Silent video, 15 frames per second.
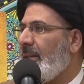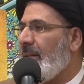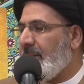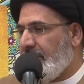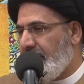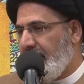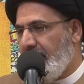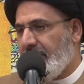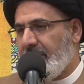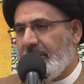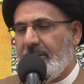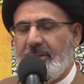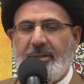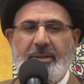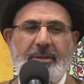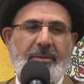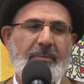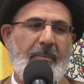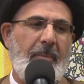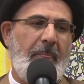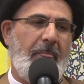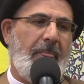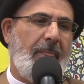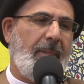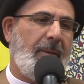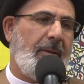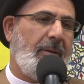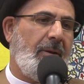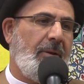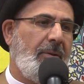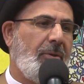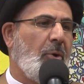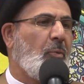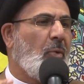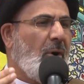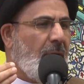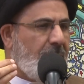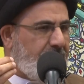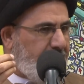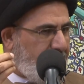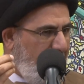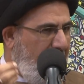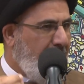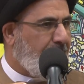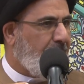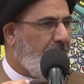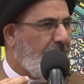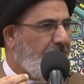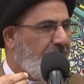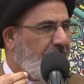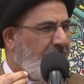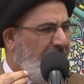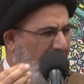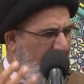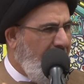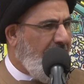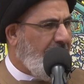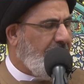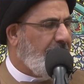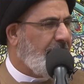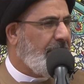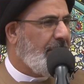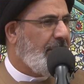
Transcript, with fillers: is this. The worst type of lie